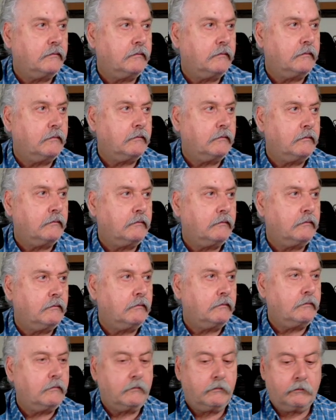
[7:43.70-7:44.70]

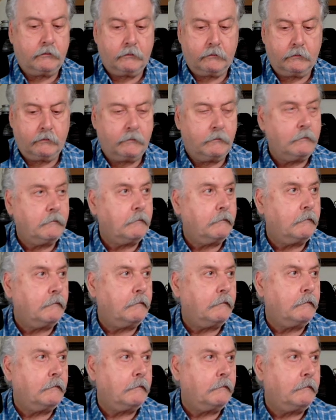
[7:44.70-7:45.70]

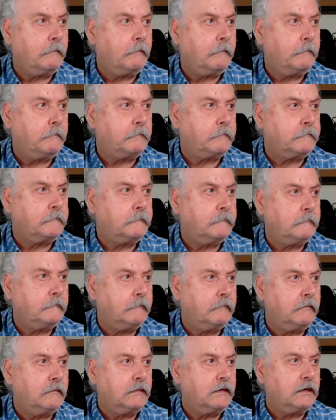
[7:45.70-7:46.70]

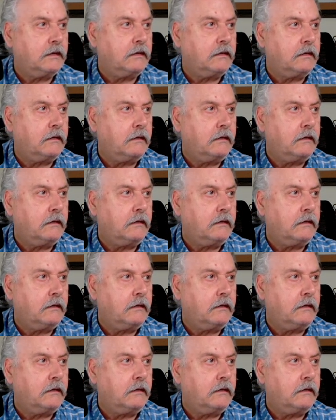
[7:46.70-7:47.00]
Nobody speaks.